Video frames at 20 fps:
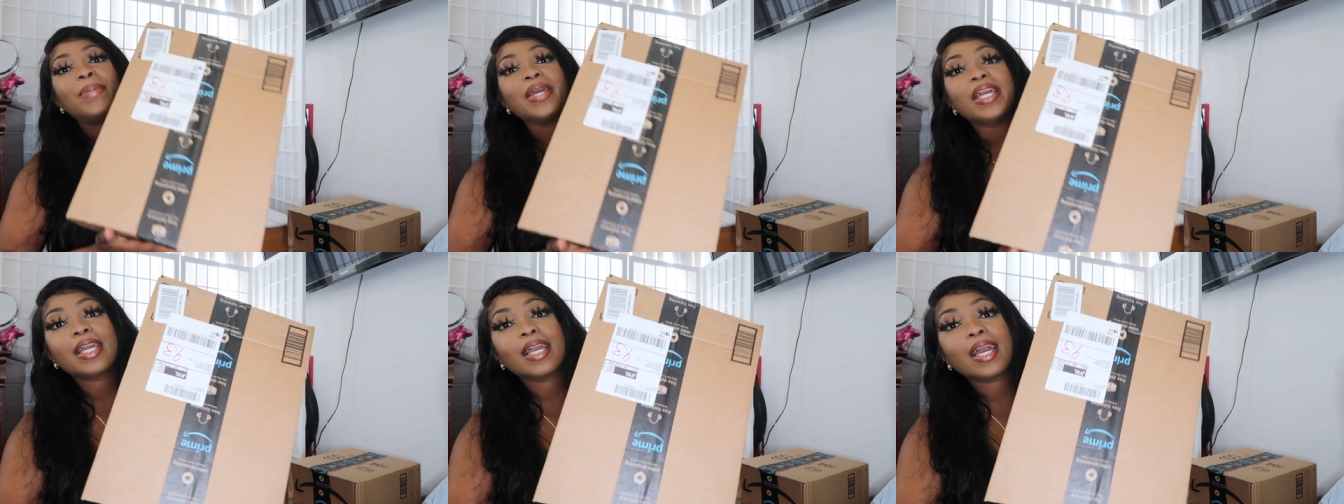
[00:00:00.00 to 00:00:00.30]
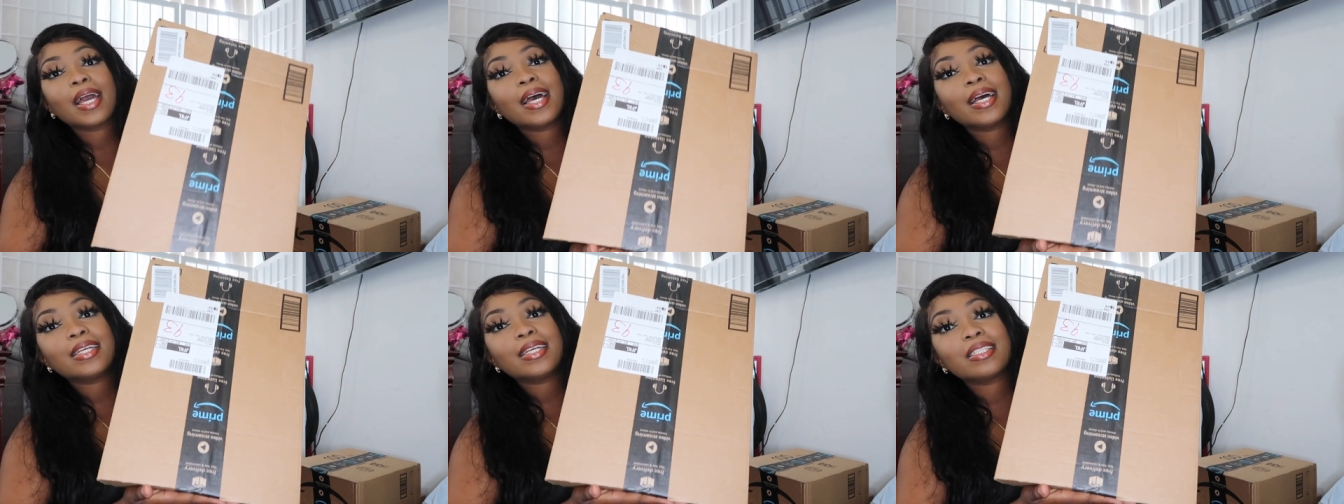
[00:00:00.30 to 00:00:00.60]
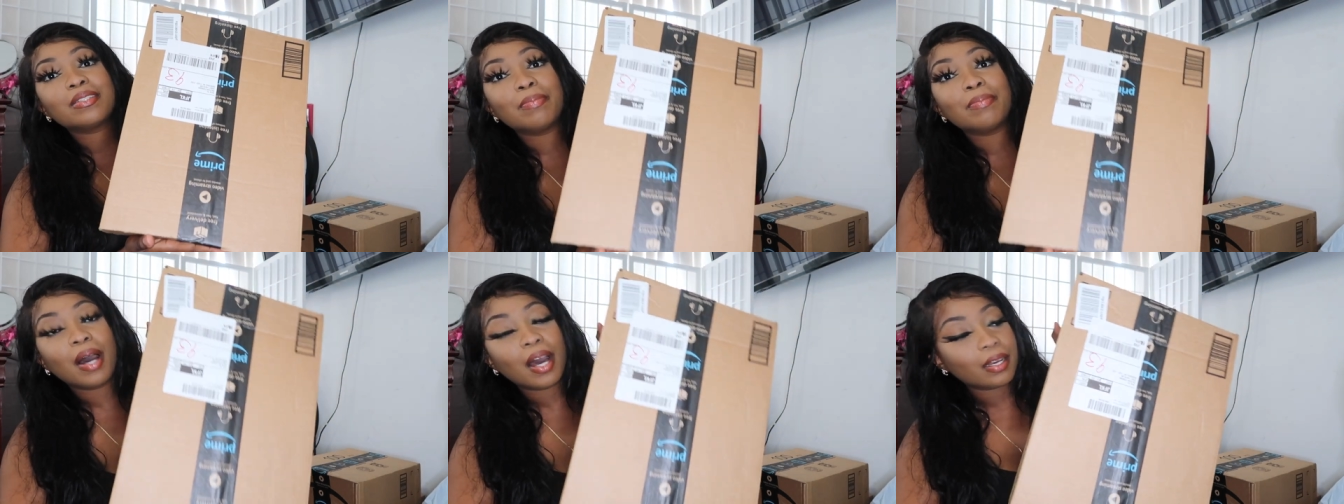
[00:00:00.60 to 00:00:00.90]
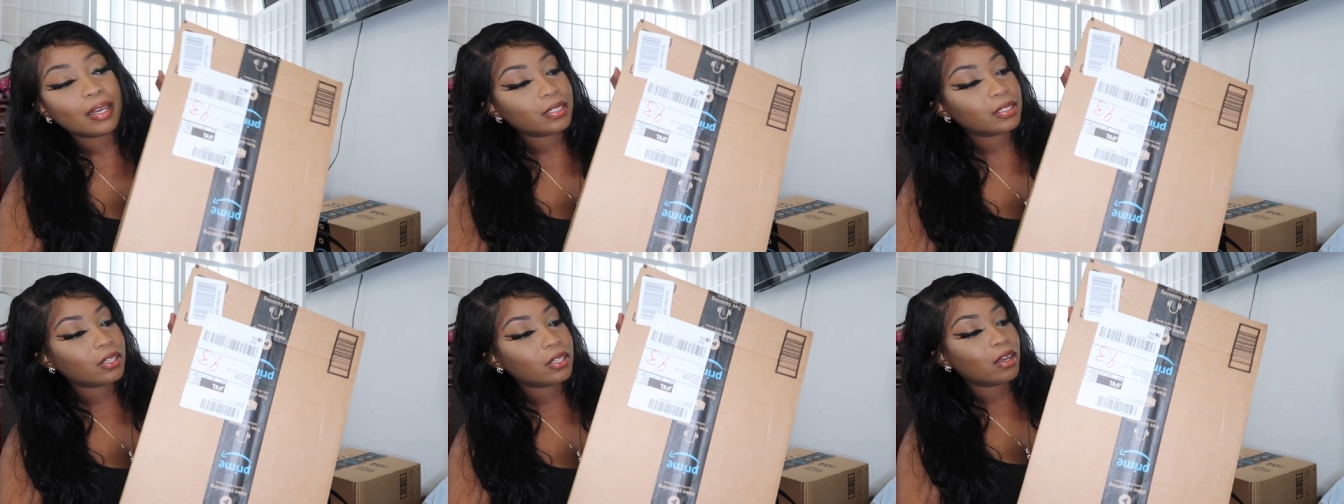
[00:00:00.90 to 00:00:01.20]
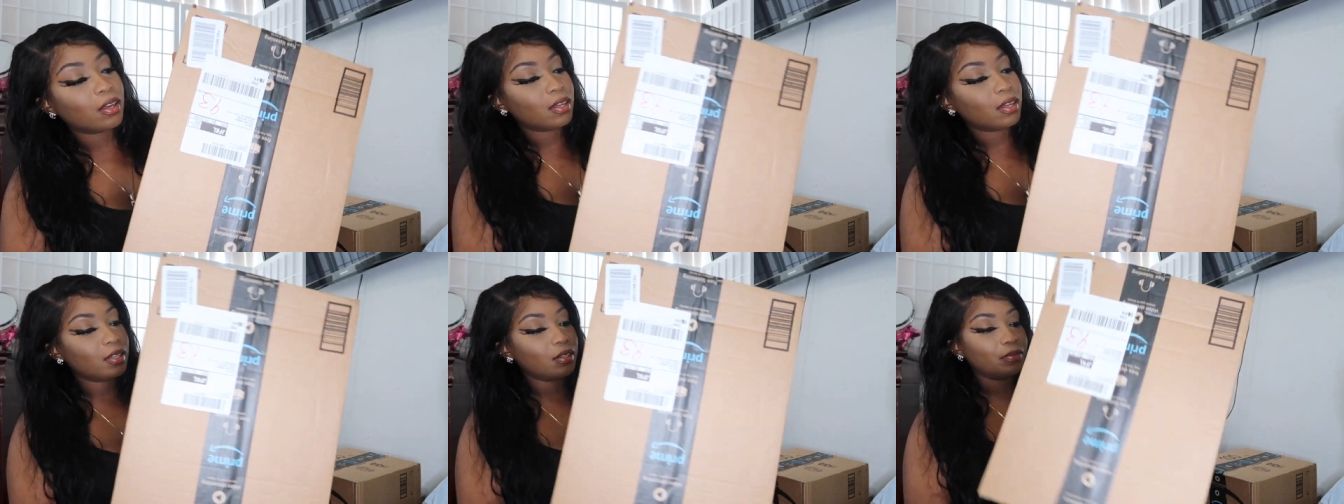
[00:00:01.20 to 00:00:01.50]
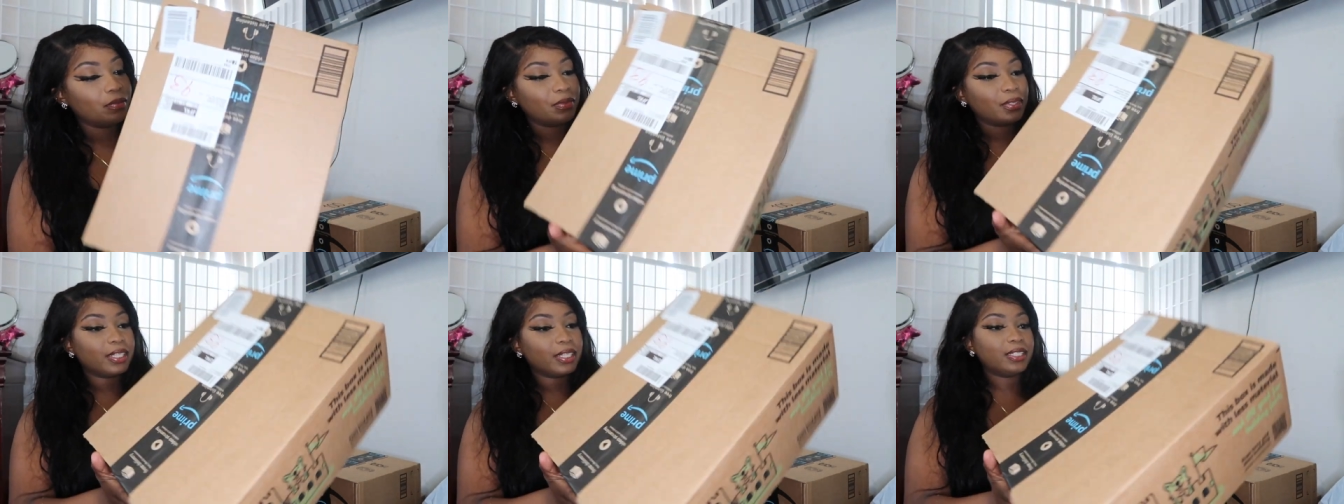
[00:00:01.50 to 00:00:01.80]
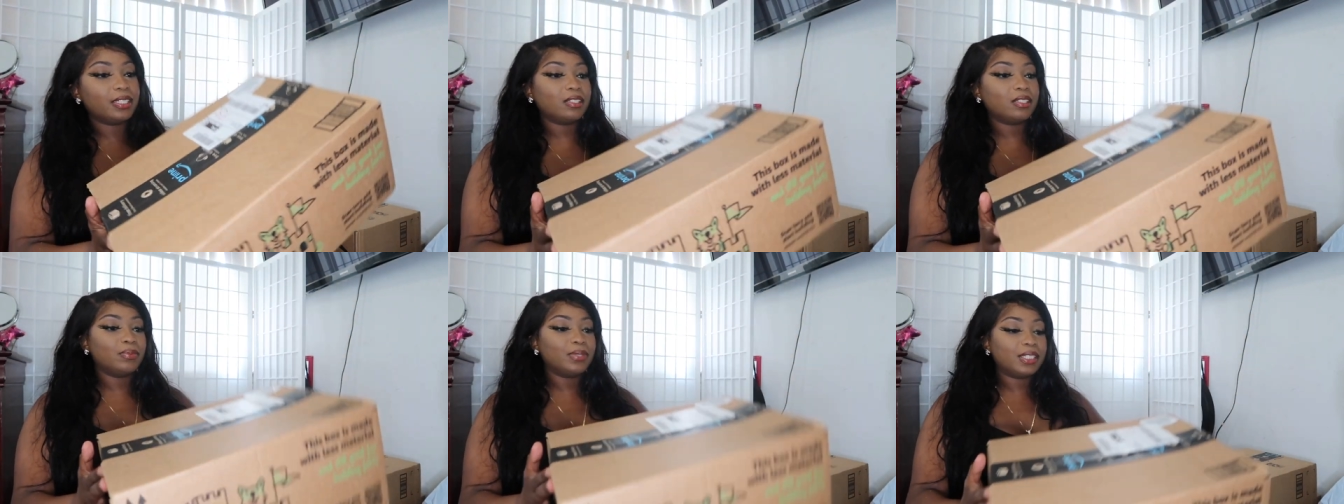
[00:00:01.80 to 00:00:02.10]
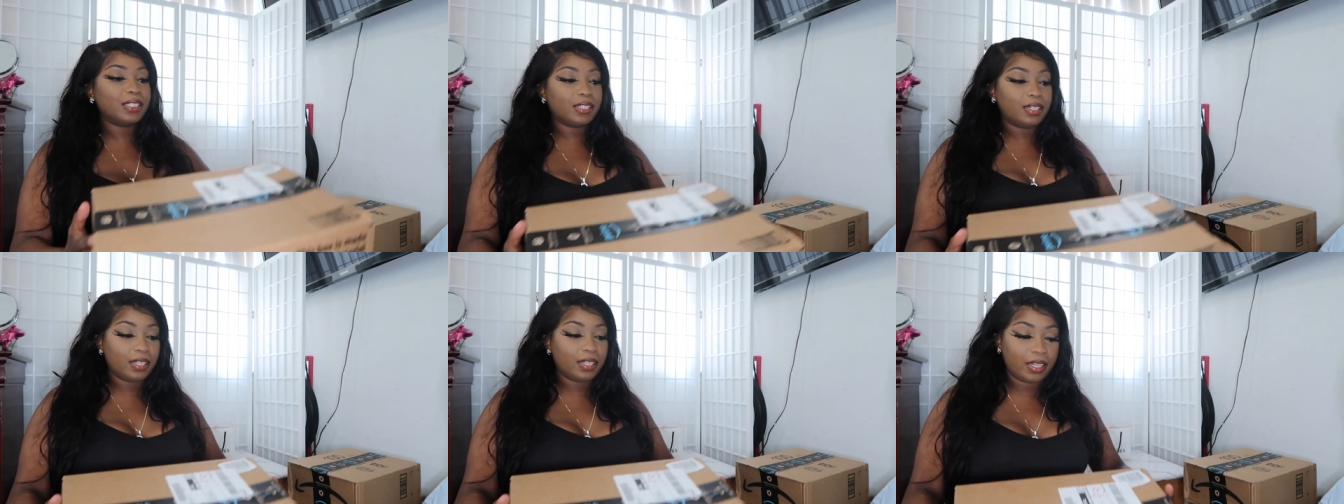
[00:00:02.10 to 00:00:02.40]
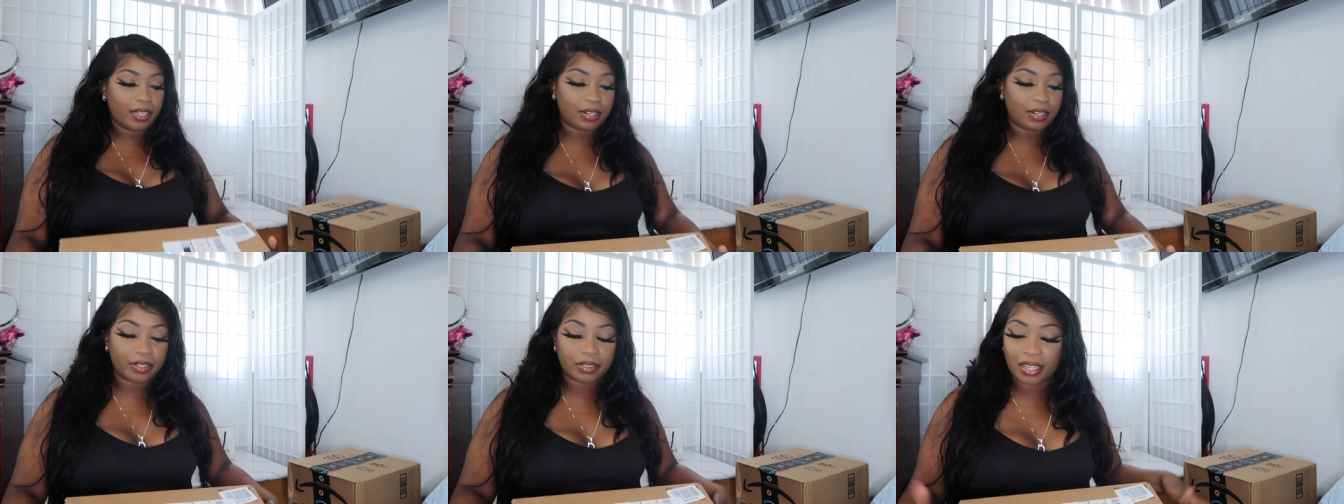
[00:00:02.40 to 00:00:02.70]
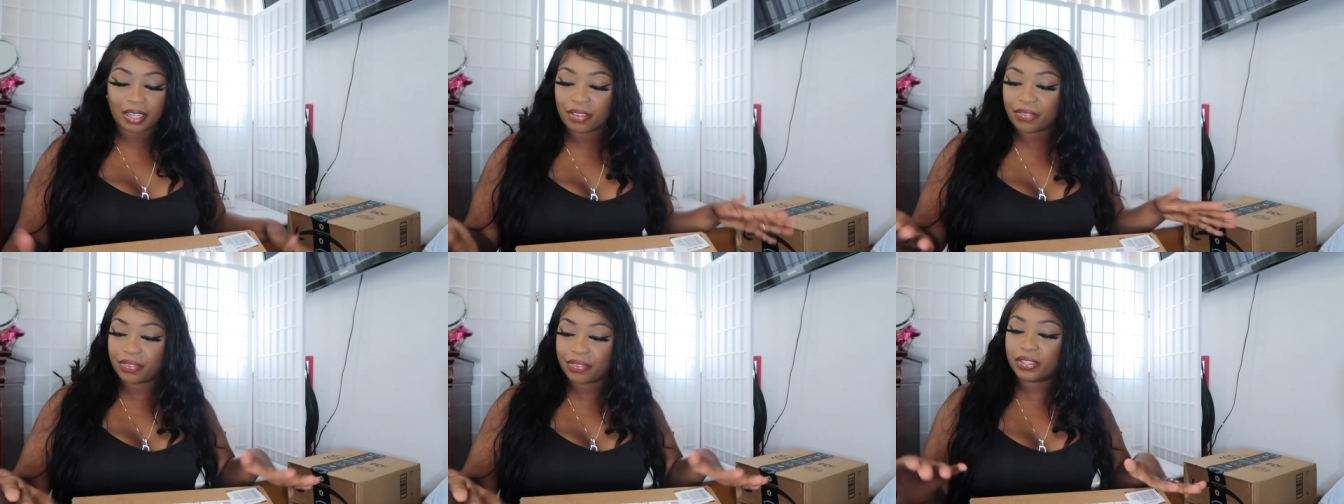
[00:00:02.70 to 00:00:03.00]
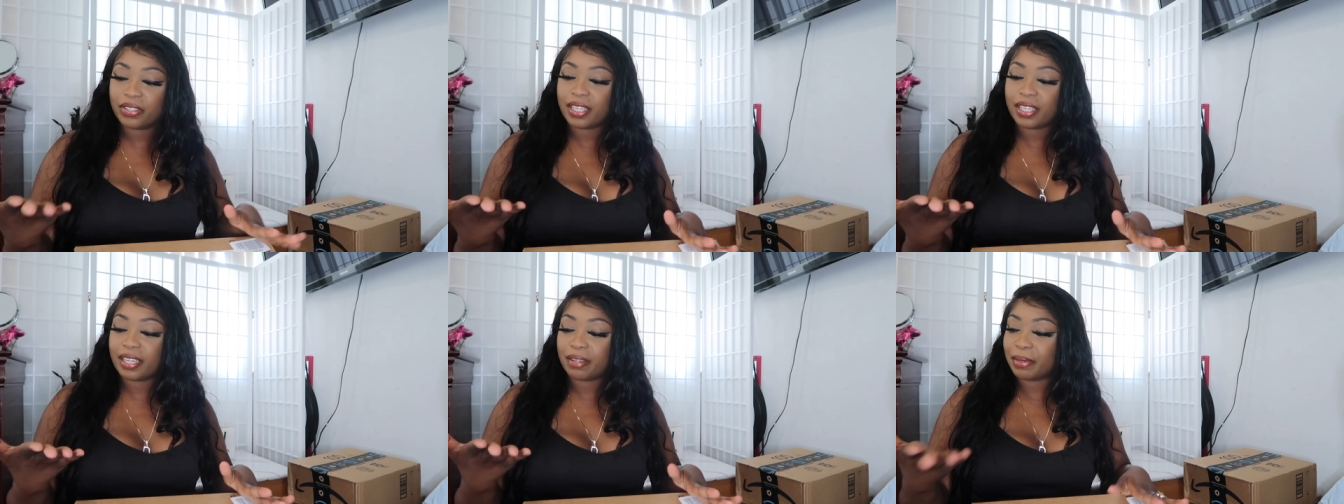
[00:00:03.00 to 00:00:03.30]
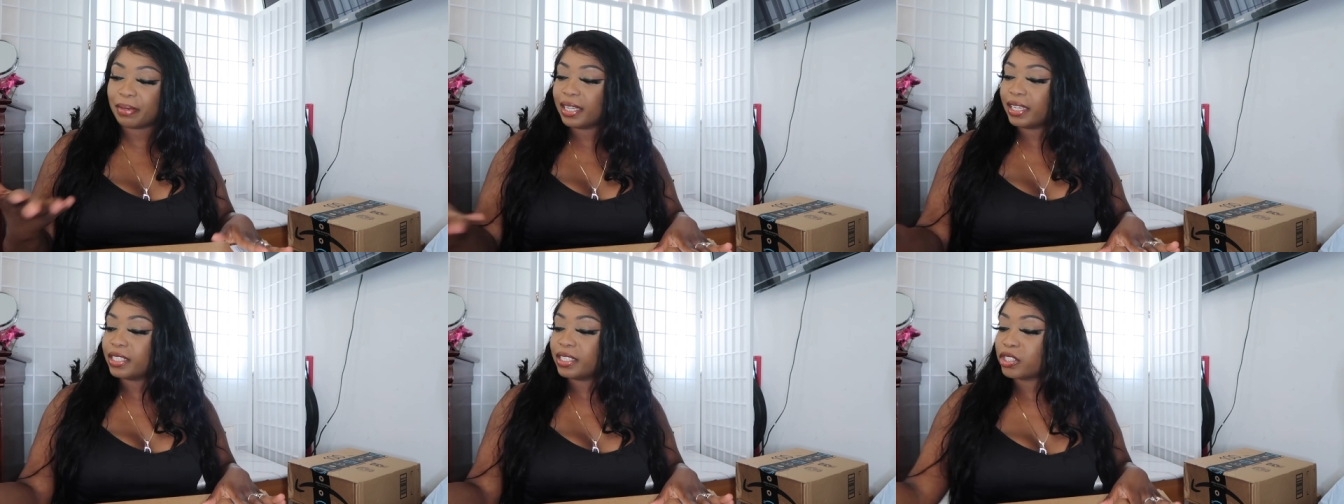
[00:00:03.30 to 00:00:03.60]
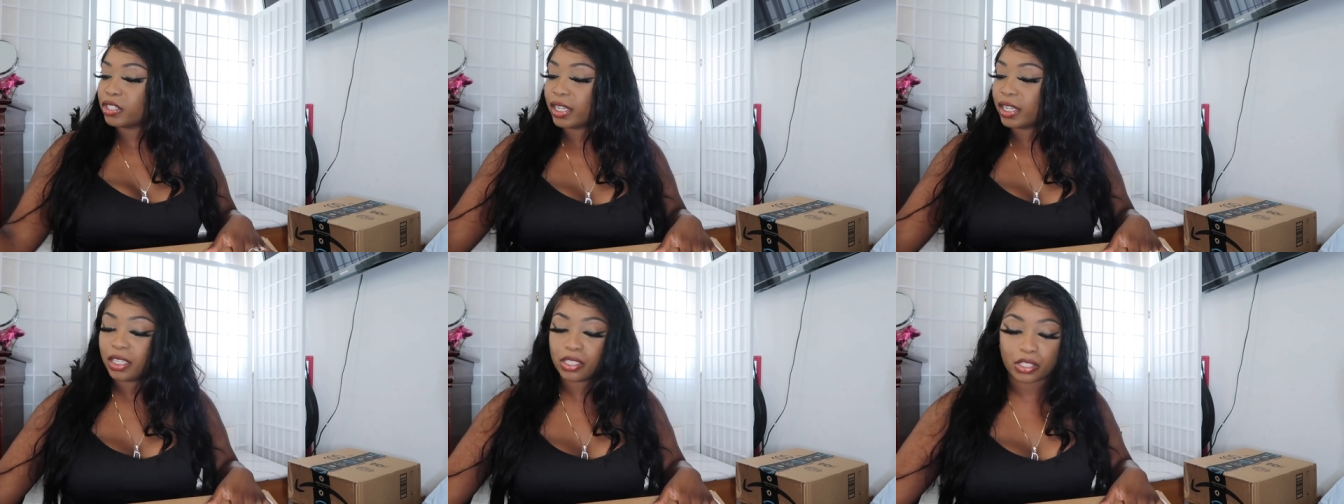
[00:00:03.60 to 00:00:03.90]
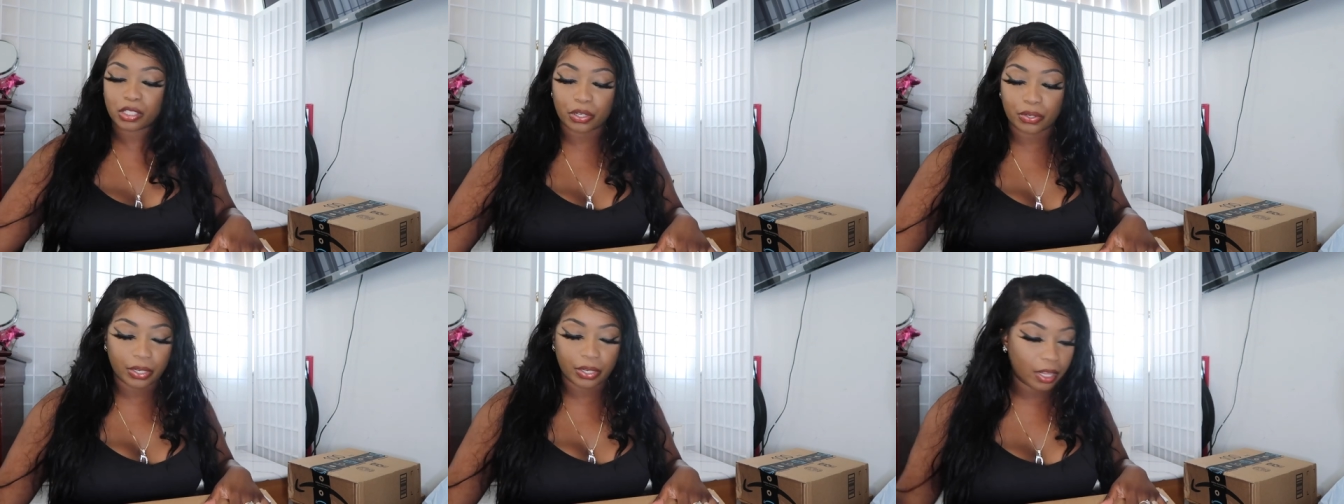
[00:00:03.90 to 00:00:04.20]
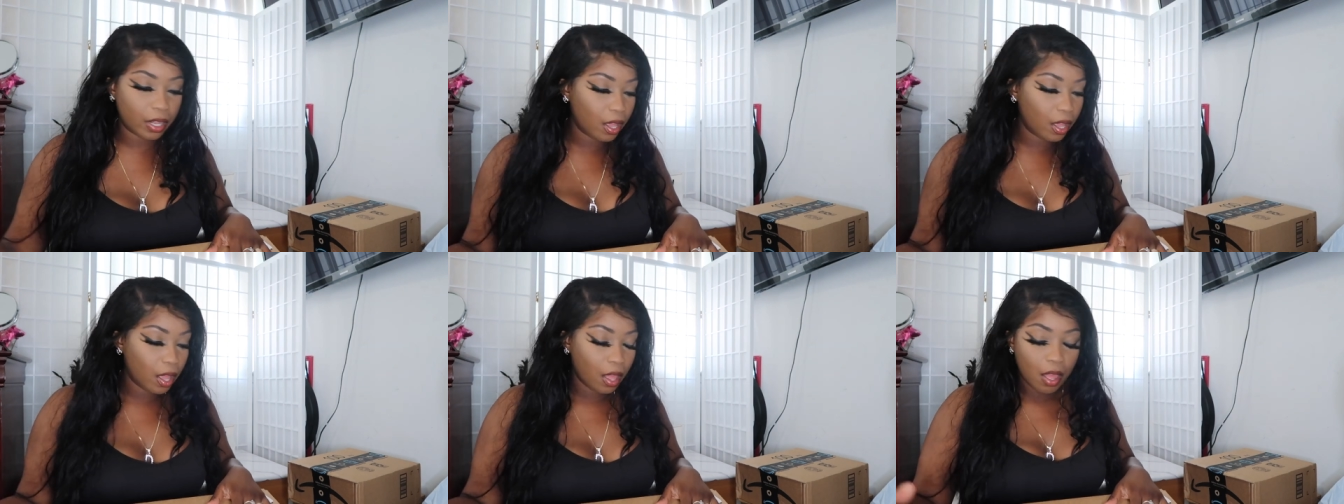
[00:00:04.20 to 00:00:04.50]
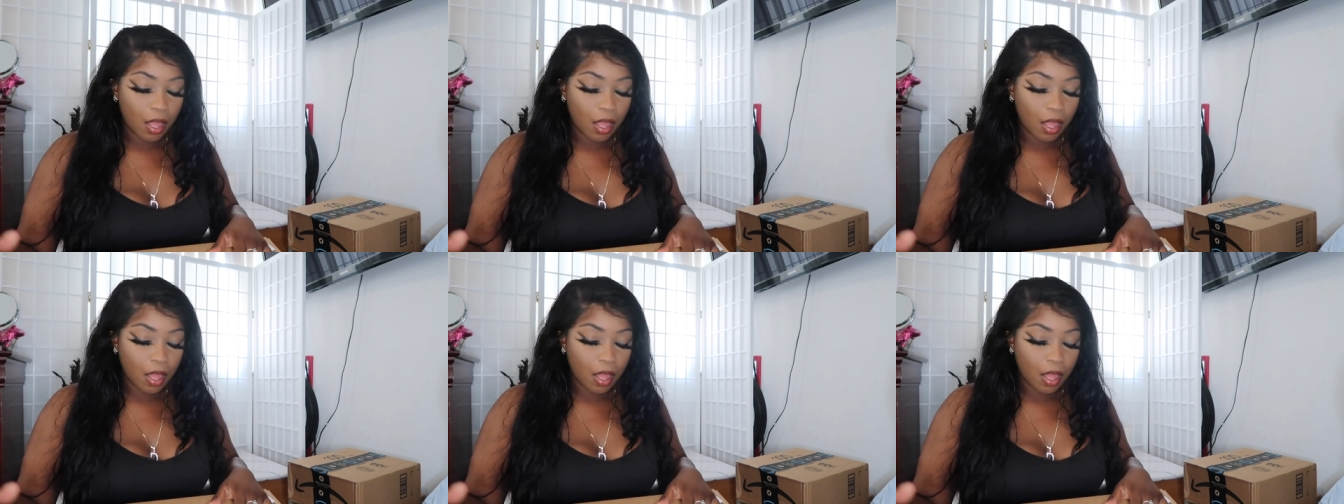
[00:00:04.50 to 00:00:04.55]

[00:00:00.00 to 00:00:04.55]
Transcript: big ass box y'all let's see what's in here i feel like my hands are getting dirty